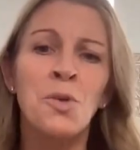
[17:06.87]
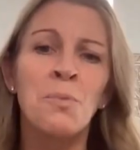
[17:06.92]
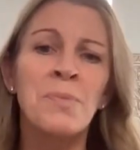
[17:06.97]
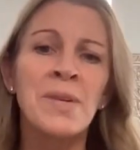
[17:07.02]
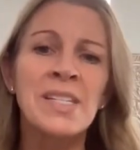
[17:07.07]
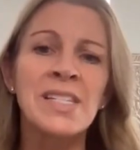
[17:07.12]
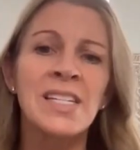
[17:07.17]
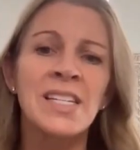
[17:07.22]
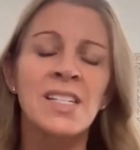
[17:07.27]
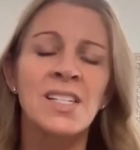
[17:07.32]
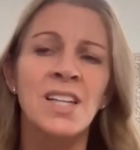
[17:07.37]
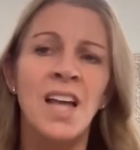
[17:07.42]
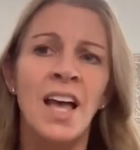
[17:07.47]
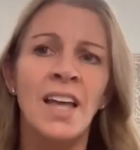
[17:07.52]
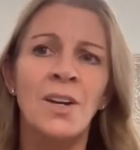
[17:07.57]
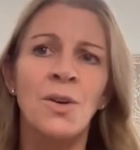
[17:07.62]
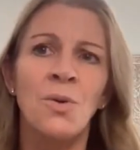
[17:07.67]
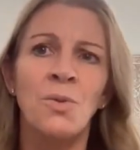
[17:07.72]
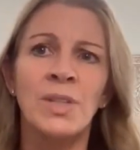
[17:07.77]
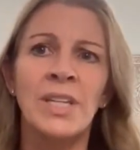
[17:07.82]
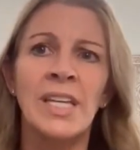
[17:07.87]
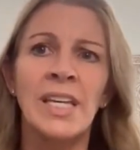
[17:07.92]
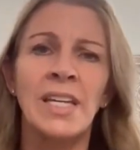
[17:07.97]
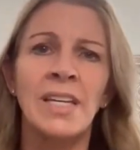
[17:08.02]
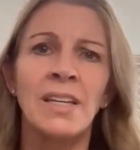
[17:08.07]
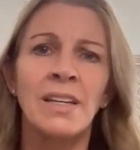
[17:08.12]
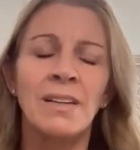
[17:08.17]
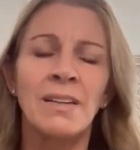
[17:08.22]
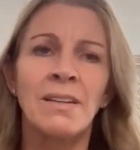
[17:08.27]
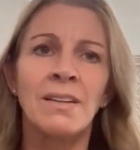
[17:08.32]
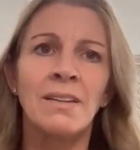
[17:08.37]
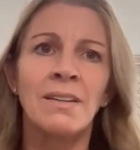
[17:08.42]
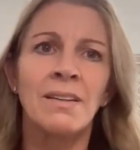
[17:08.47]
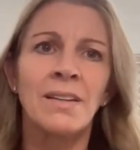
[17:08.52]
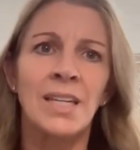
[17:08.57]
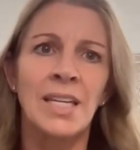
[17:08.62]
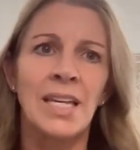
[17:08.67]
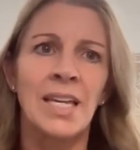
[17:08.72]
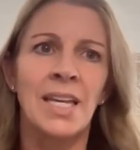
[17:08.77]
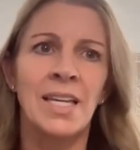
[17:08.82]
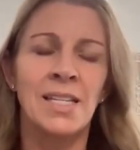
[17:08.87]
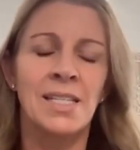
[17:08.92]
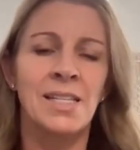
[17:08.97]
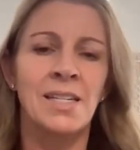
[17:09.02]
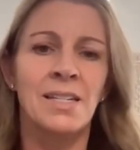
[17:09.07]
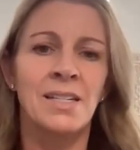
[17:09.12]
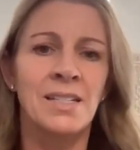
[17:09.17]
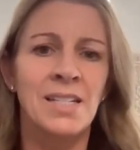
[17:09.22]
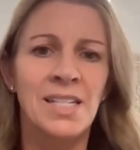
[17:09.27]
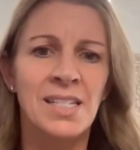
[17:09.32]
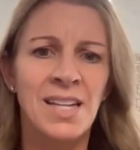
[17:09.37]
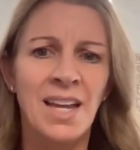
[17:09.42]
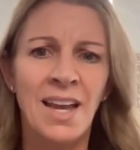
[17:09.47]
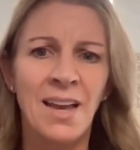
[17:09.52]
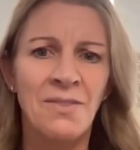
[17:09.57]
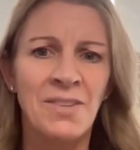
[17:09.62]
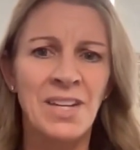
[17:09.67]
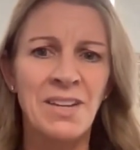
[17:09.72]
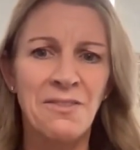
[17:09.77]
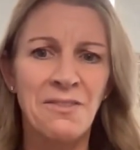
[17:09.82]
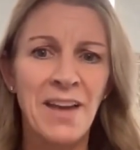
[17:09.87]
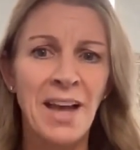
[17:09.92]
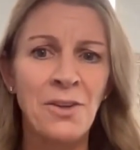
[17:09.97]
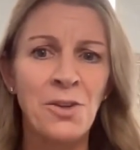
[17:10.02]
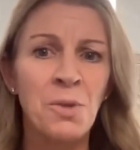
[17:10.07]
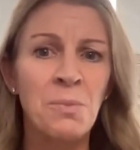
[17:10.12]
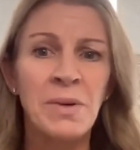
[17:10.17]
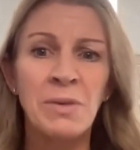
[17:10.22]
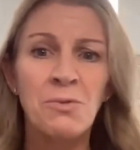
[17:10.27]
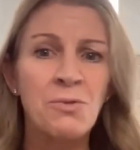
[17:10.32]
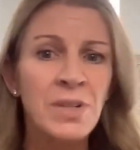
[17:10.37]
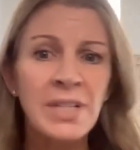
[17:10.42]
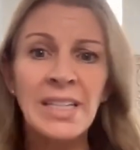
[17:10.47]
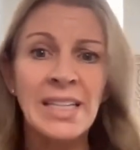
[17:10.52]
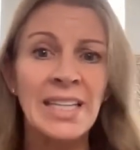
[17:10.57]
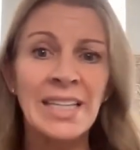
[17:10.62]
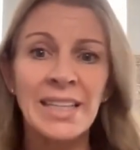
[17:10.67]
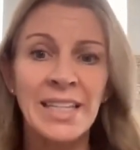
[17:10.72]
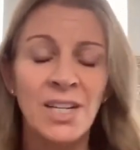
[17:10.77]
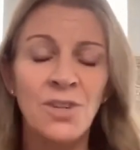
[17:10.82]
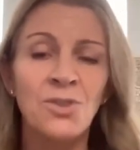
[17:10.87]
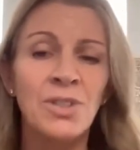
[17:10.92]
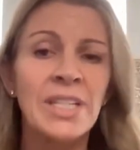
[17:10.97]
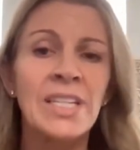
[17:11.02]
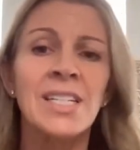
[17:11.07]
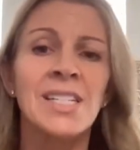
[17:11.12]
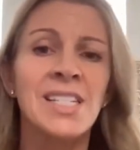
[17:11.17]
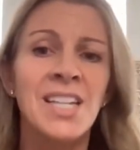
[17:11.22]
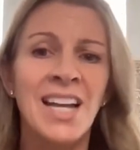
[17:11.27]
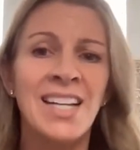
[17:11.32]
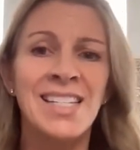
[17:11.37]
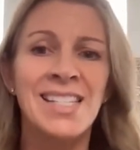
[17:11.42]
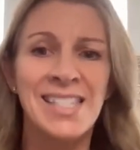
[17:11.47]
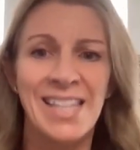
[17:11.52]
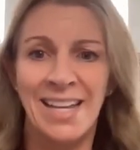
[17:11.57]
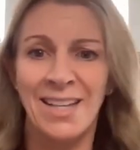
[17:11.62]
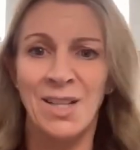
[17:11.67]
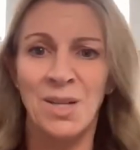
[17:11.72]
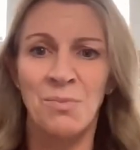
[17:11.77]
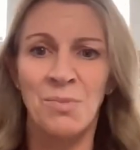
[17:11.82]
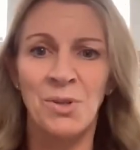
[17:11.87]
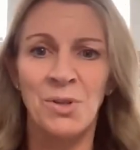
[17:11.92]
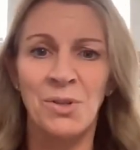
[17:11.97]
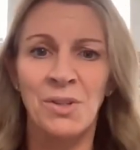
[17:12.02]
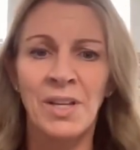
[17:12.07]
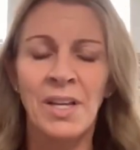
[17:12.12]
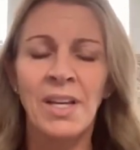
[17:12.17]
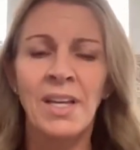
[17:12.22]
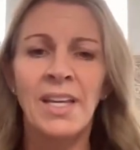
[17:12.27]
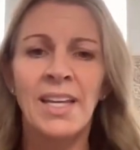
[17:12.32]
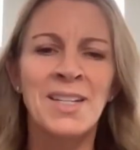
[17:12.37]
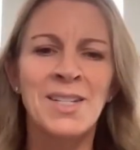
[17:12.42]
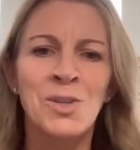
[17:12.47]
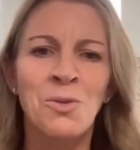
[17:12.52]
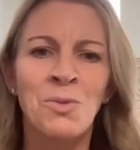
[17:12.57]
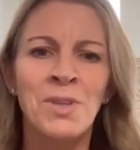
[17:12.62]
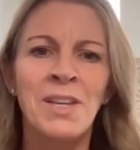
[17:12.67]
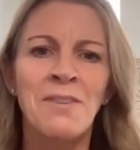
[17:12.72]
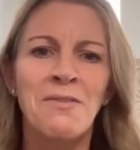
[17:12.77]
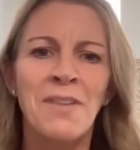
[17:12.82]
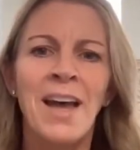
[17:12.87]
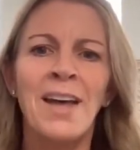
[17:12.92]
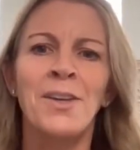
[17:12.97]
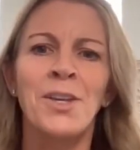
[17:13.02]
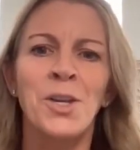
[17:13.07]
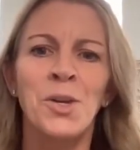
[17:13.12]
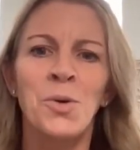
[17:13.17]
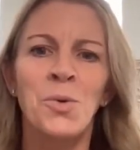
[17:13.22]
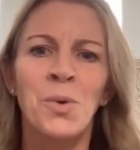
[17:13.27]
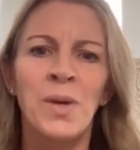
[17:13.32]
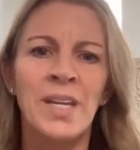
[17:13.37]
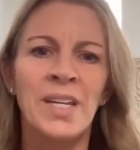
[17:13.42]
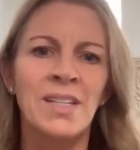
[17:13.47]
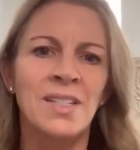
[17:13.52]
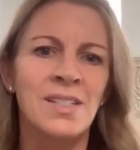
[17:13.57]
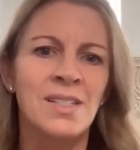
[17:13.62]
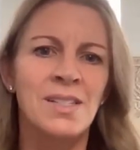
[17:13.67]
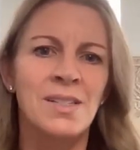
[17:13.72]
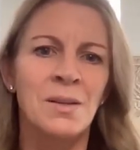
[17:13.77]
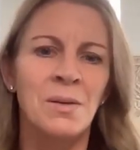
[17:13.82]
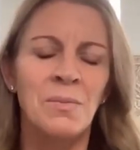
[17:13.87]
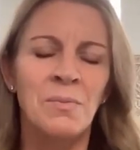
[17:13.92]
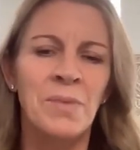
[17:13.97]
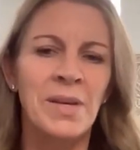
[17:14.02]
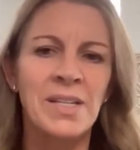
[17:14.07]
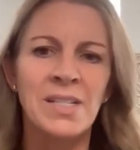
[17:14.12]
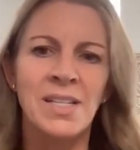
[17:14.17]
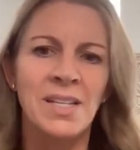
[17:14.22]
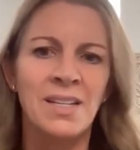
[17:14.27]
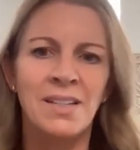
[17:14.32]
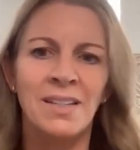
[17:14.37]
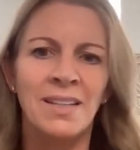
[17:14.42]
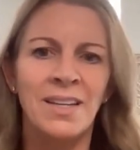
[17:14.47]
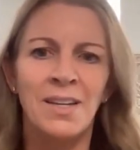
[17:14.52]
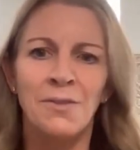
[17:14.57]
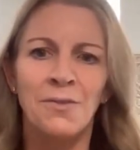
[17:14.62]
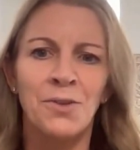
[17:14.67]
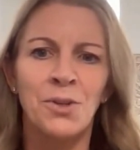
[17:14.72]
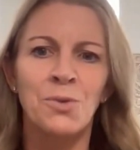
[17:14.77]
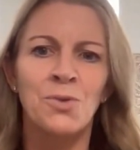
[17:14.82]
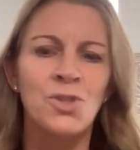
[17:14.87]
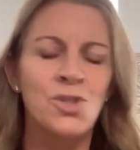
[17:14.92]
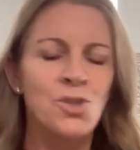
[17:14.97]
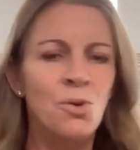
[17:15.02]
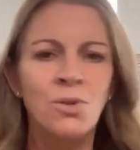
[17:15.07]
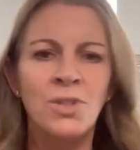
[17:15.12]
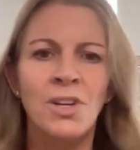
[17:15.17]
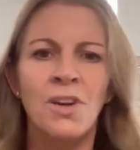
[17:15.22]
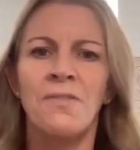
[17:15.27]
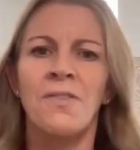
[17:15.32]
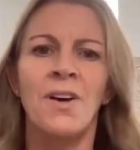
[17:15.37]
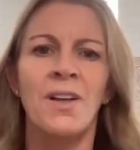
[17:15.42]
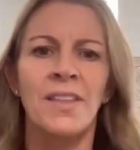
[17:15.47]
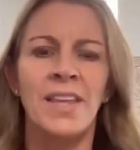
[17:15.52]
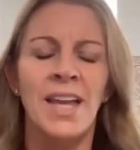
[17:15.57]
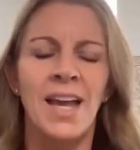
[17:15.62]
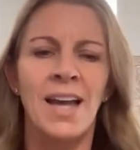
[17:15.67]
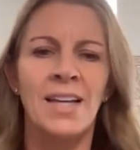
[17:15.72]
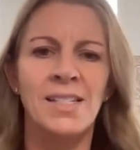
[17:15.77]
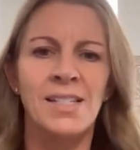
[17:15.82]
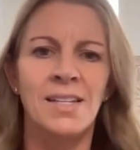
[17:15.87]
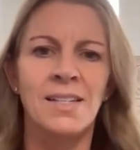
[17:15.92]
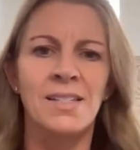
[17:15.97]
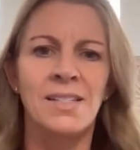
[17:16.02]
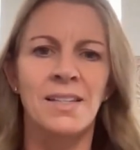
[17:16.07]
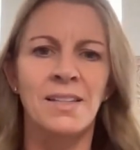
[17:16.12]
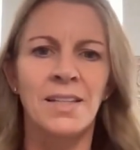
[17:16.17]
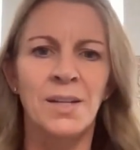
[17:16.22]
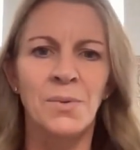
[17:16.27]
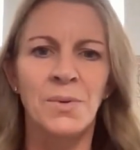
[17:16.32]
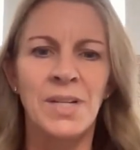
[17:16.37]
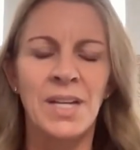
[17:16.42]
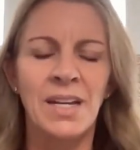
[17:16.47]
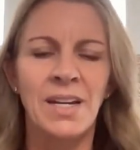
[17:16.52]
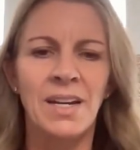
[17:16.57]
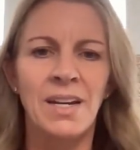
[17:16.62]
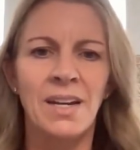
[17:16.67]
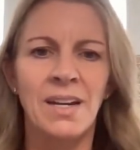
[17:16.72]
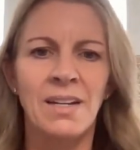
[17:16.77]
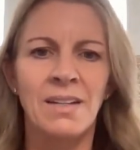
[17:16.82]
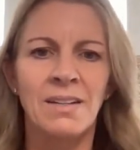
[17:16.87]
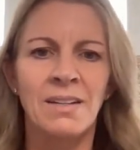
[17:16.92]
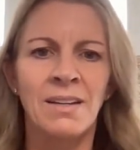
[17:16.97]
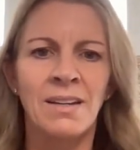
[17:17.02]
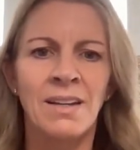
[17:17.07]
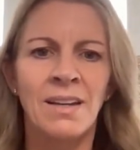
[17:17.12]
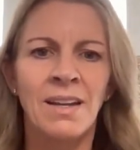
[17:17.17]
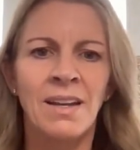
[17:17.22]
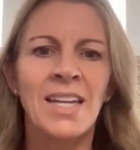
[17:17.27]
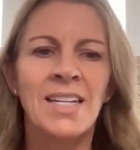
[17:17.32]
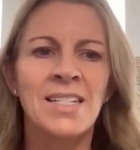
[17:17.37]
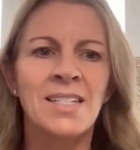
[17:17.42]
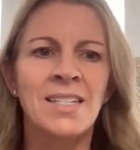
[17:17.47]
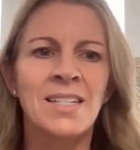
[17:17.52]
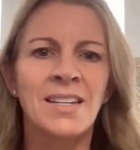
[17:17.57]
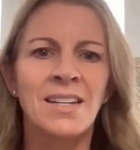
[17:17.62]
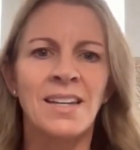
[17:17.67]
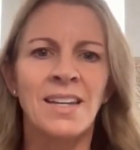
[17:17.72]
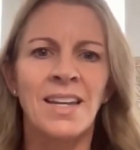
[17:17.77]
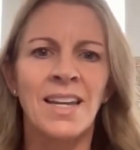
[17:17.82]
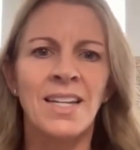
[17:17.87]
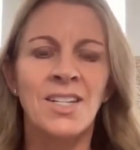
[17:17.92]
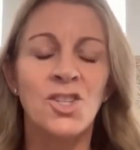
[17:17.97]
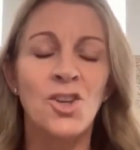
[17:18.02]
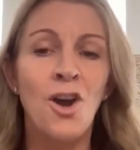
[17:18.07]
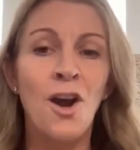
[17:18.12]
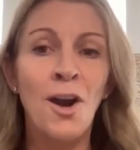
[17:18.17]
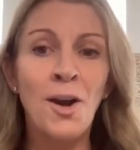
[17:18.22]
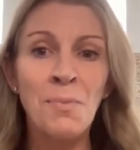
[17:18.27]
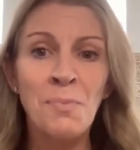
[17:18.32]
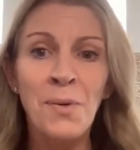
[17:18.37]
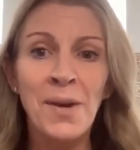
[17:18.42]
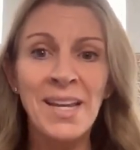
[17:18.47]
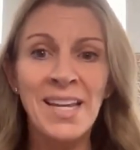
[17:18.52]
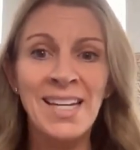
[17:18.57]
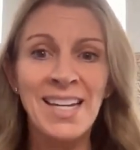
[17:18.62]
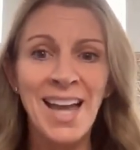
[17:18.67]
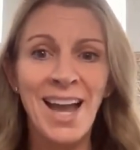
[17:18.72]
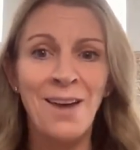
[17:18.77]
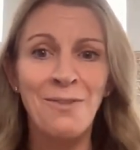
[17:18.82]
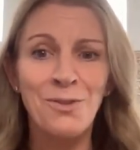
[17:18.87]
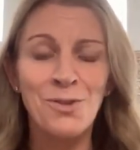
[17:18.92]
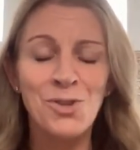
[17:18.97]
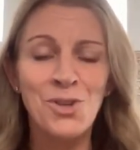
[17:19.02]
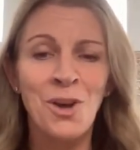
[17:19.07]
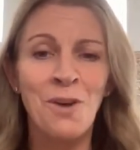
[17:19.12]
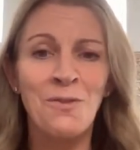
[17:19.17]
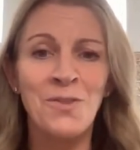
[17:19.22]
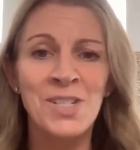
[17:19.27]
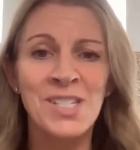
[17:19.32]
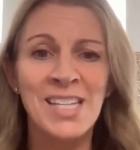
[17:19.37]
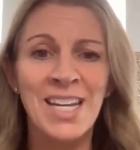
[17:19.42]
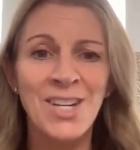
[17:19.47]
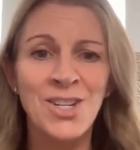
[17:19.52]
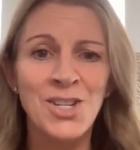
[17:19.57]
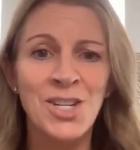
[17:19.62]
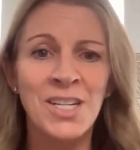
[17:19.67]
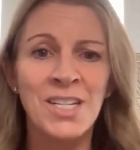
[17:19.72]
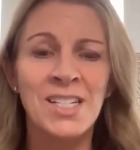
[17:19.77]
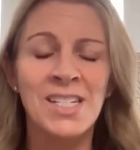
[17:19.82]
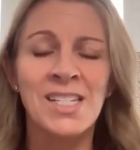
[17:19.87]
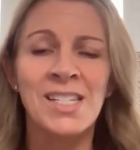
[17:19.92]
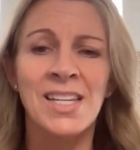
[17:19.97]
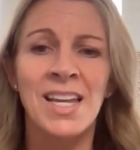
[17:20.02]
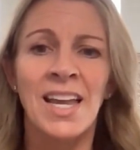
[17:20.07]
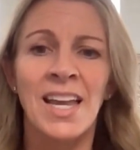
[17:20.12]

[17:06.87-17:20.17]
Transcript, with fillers: that their business not only isn't doesn't have any value but really literally is not saleable its only value is basically if you sold off all the assets and liquidated it and it's heartbreaking to have those conversations.